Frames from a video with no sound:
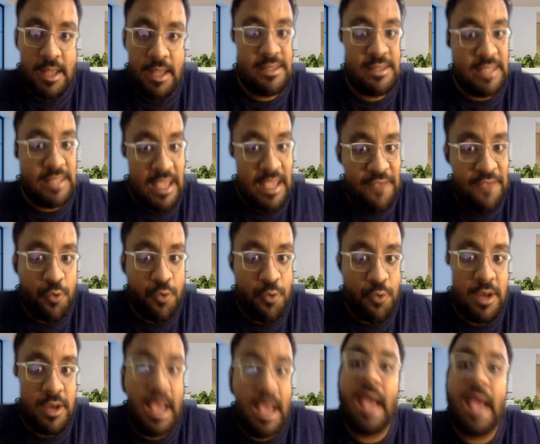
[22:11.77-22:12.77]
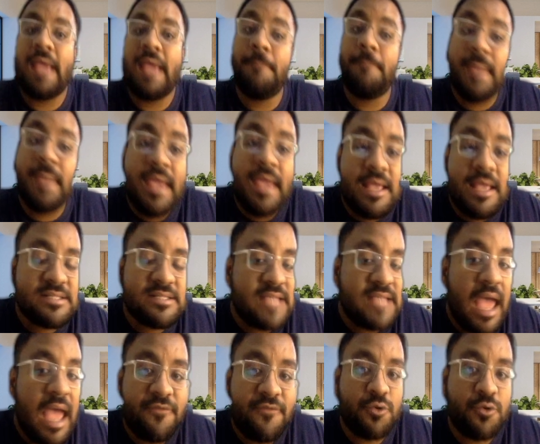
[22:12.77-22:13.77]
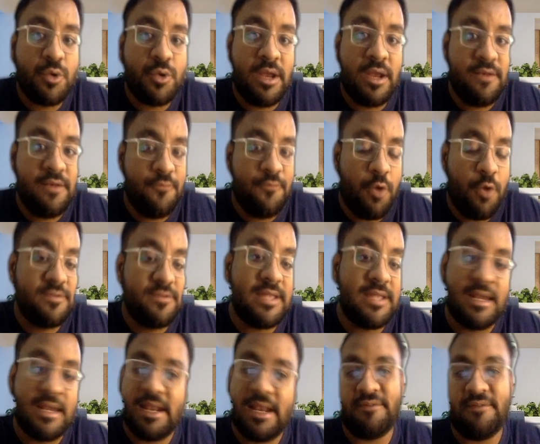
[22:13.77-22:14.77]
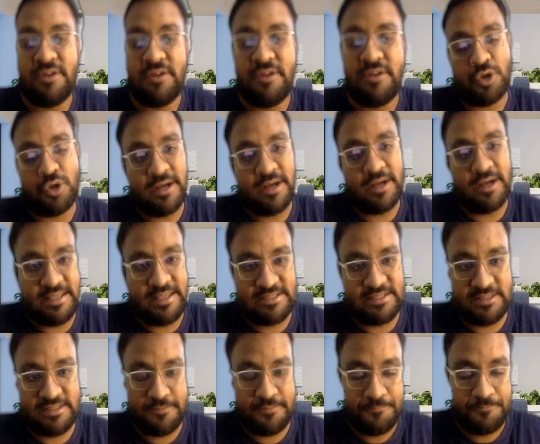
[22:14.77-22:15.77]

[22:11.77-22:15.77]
Therefore, I may just have to involve the relevant authorities.